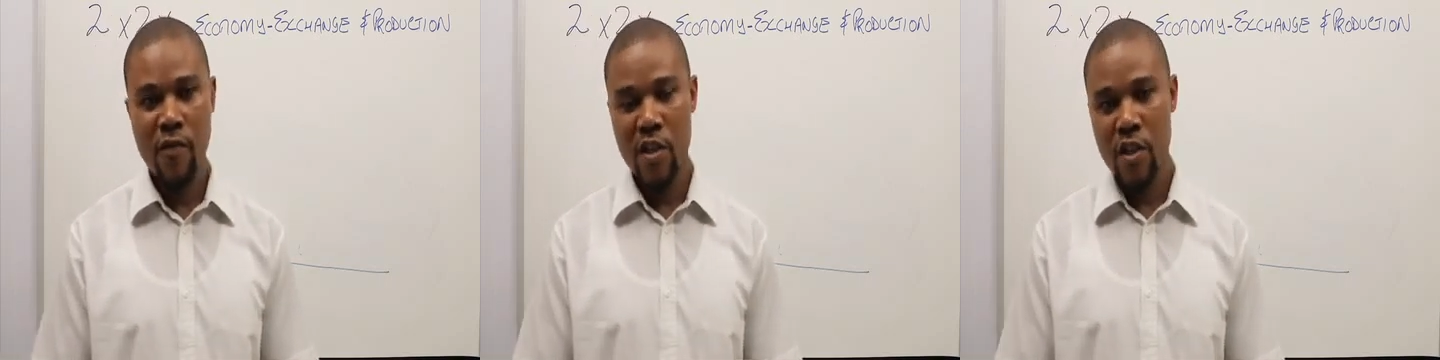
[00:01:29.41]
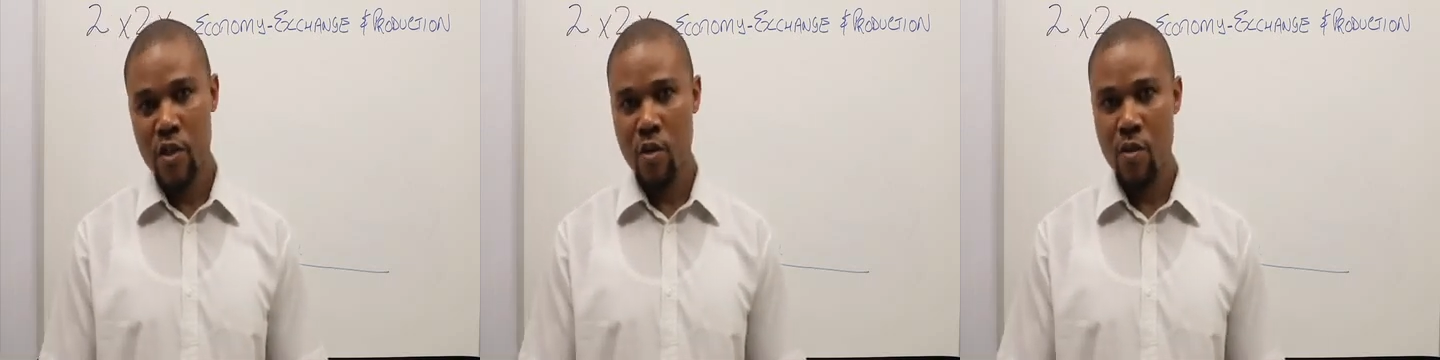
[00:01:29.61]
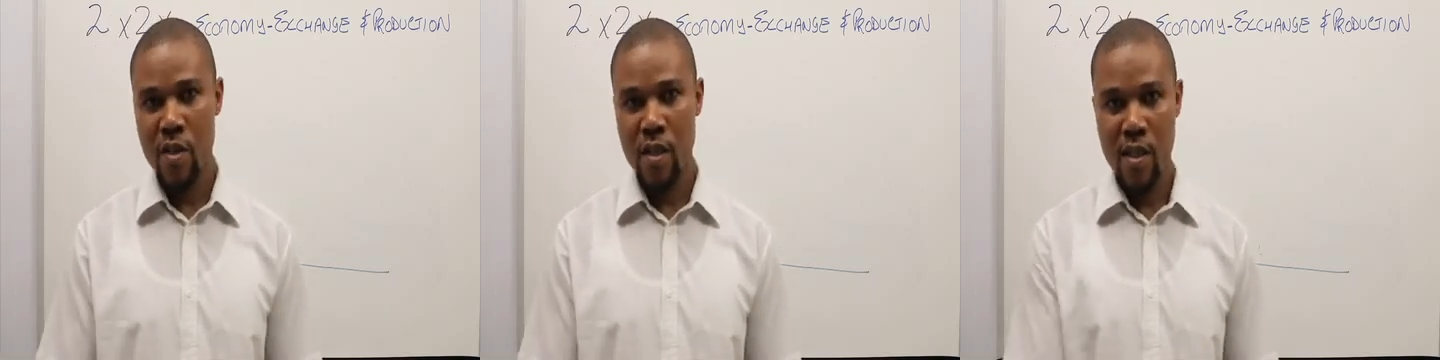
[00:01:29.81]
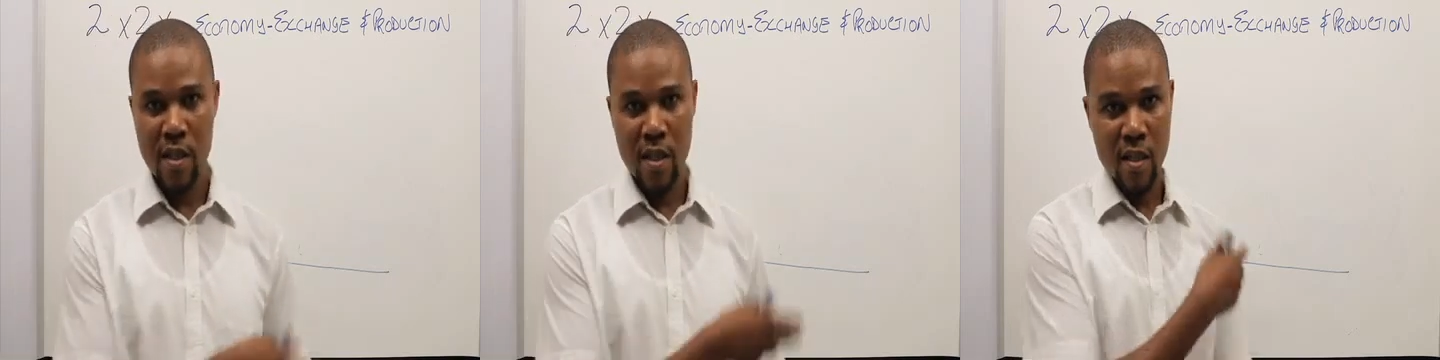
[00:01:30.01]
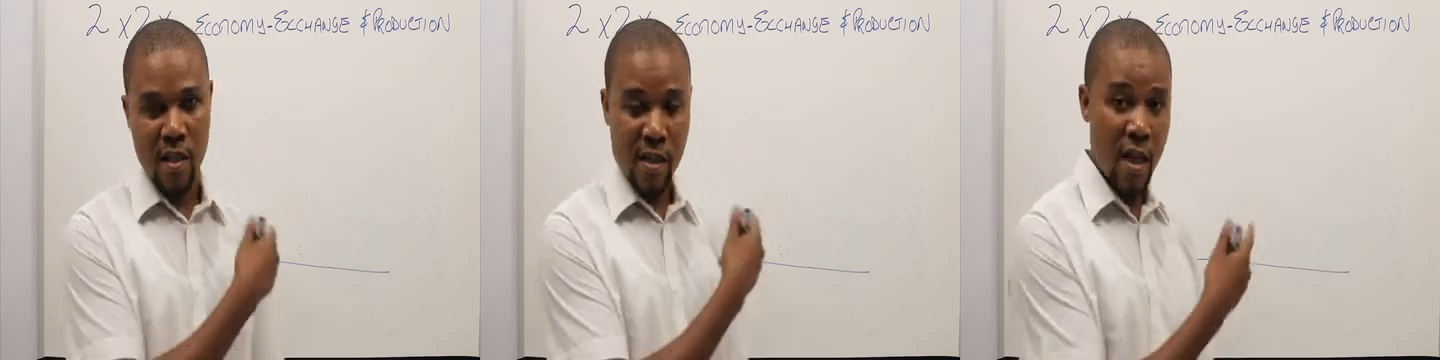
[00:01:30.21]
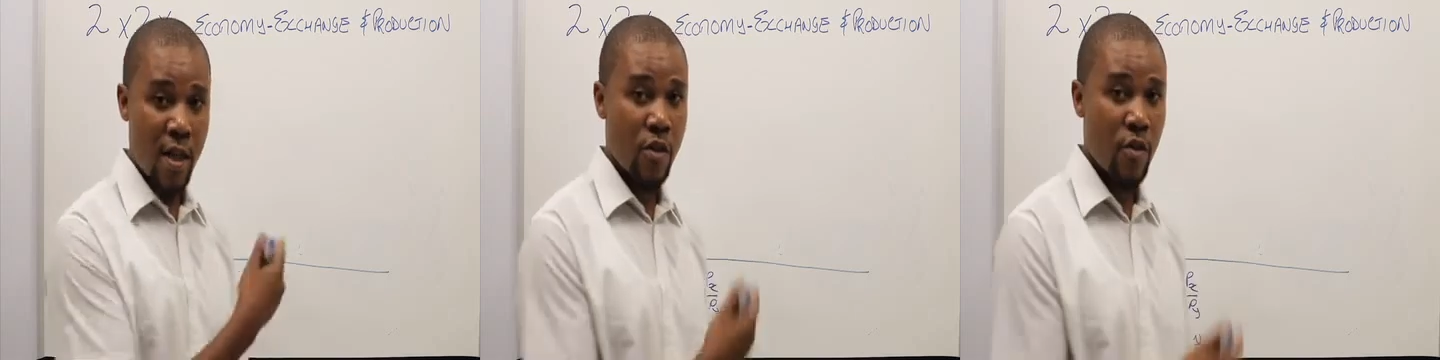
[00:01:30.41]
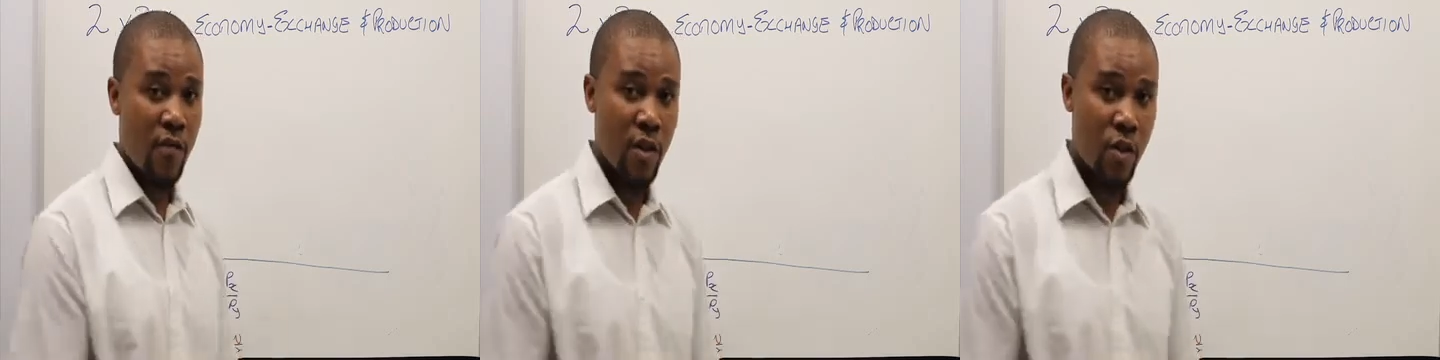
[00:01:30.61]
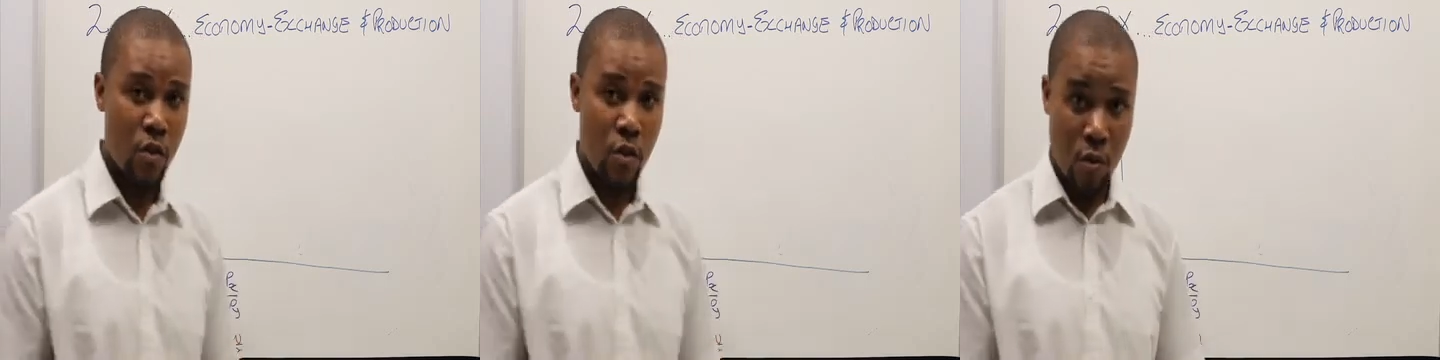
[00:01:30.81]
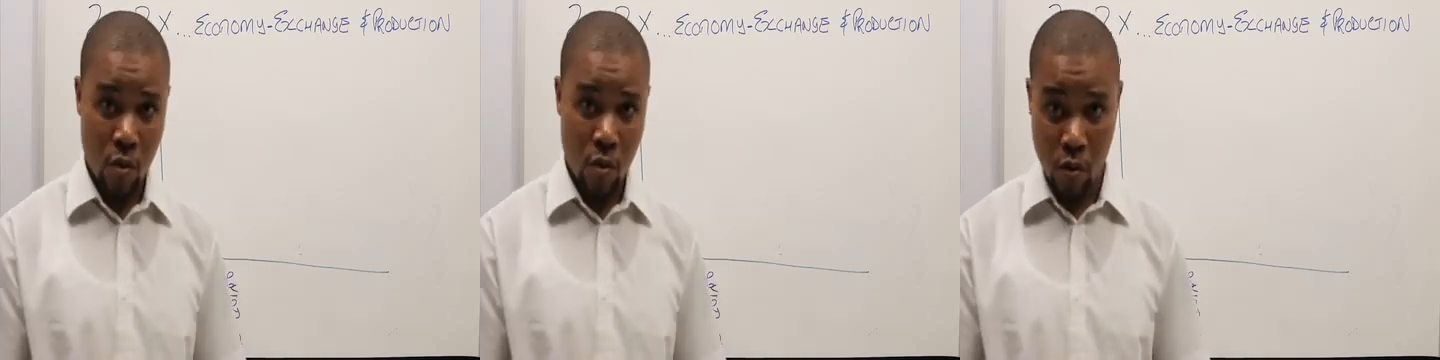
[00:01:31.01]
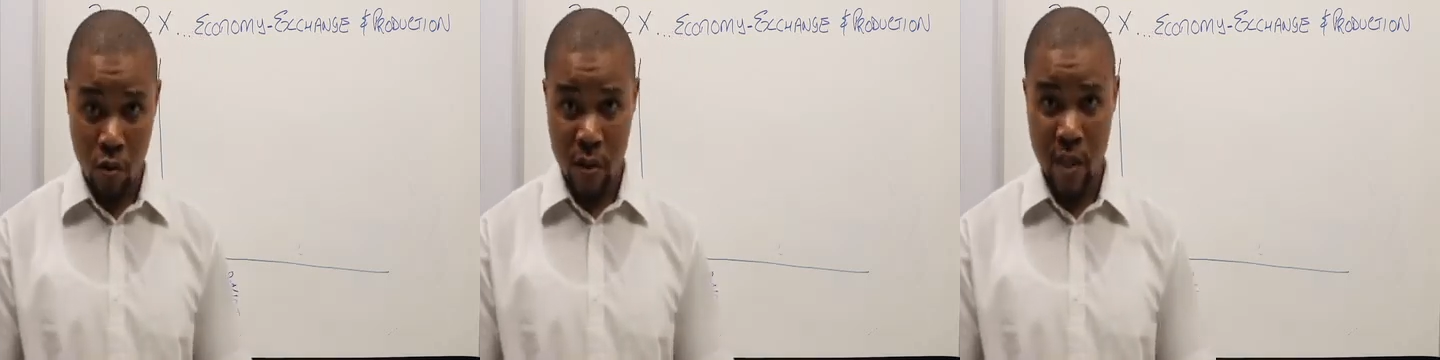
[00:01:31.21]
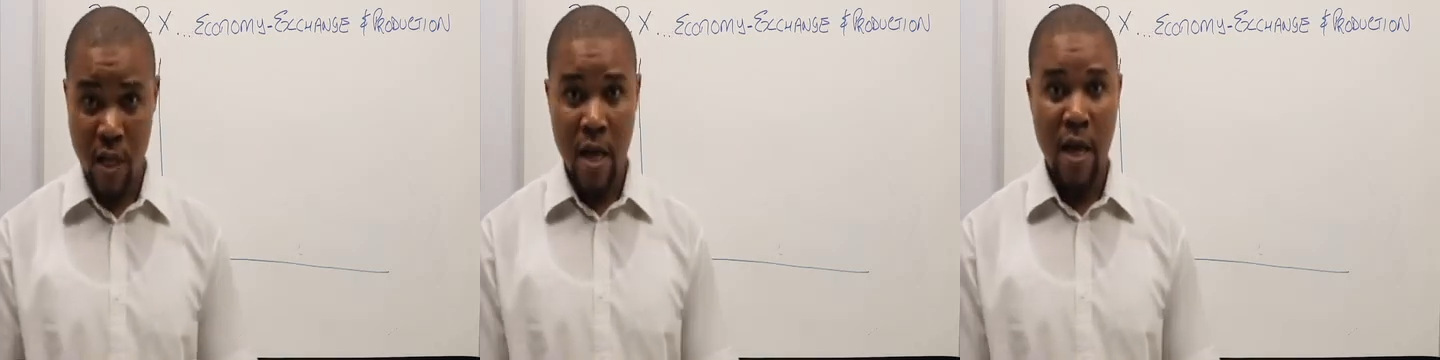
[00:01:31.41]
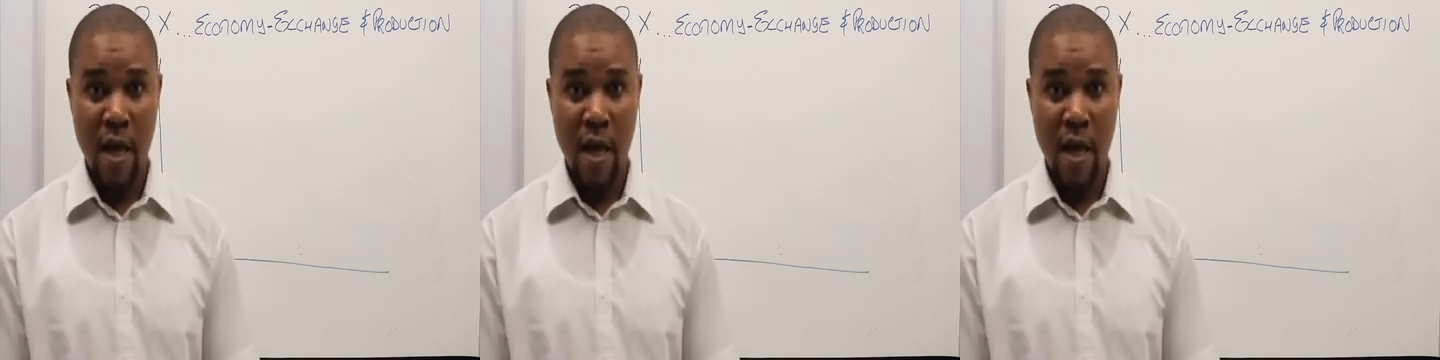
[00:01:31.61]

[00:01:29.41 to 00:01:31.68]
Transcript: resources, in this case of the two goods,